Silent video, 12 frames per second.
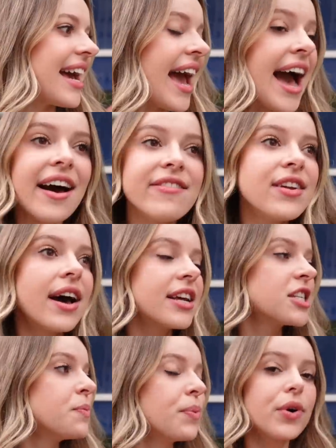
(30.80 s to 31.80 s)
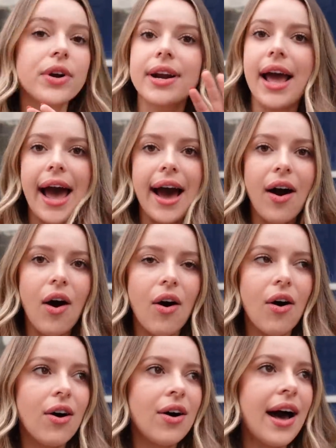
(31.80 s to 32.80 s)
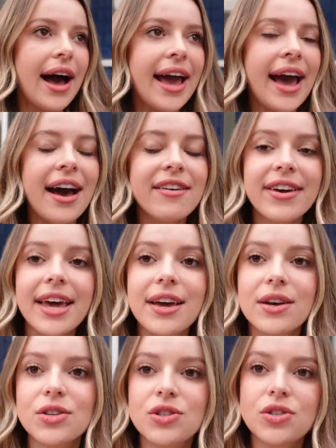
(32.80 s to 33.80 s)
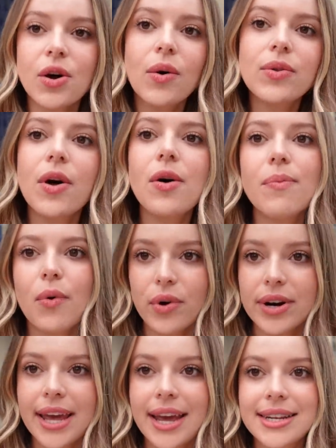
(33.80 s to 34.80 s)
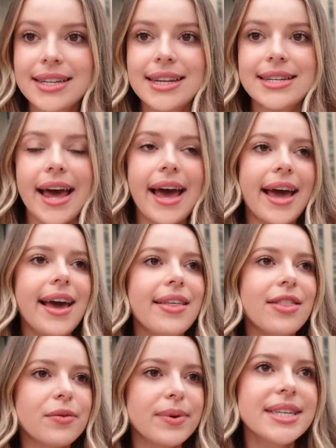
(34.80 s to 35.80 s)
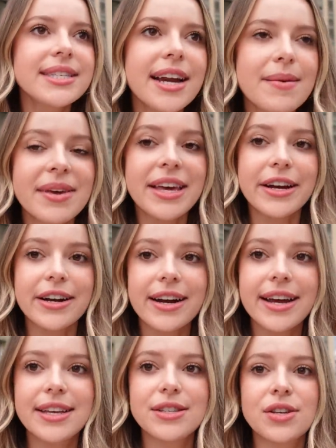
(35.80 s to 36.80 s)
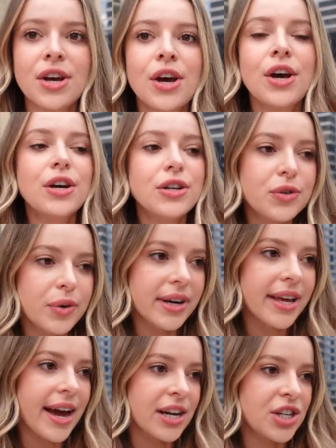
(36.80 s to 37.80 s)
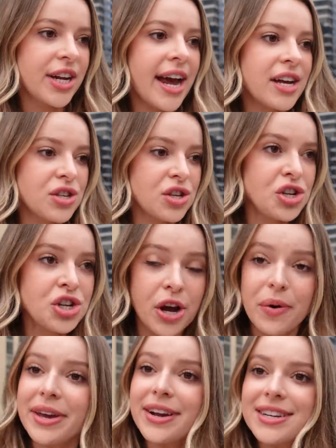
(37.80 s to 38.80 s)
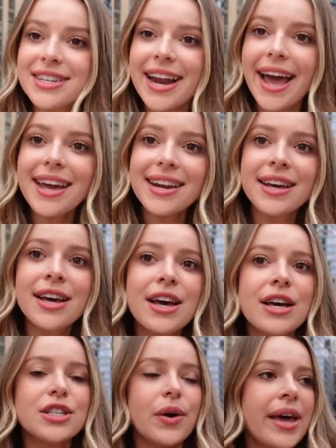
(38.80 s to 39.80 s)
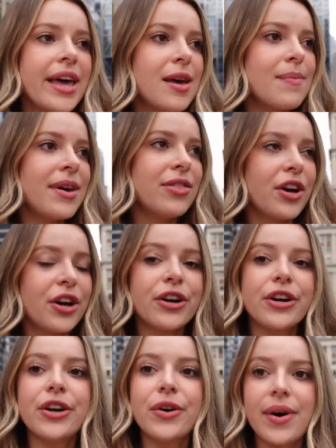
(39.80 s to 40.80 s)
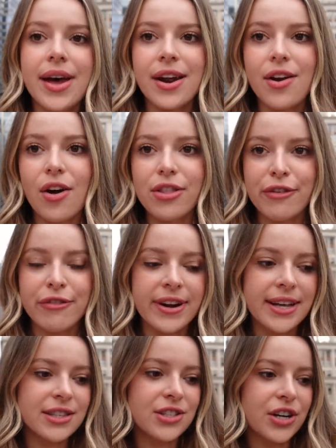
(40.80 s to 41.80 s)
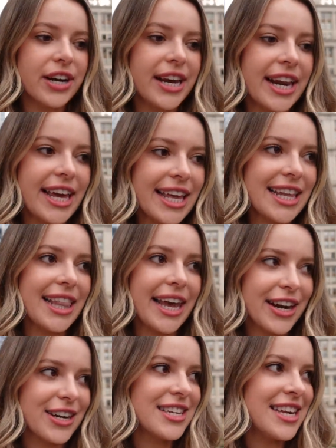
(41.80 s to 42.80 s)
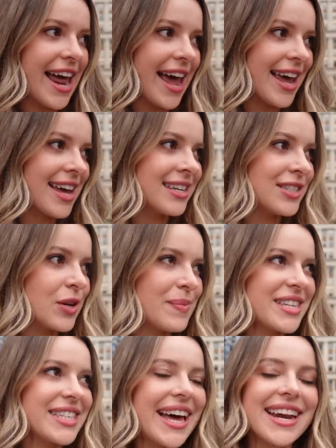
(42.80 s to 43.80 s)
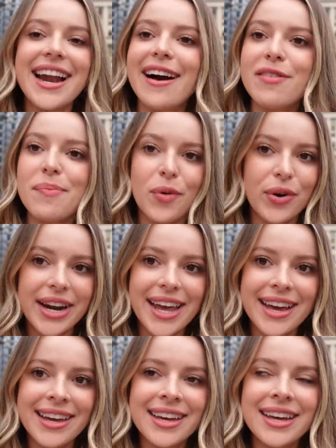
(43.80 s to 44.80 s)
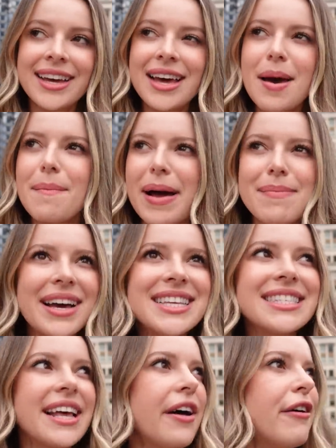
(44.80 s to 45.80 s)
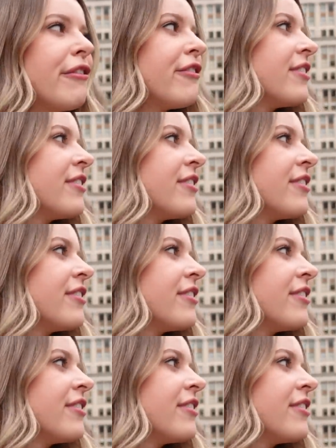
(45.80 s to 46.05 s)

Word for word: I have not explored at all. I have a solo morning today. The reason I'm here is Jordy actually has a show here tonight. So him and the crew and all the friends are getting in later today. So I'm excited to have a morning by myself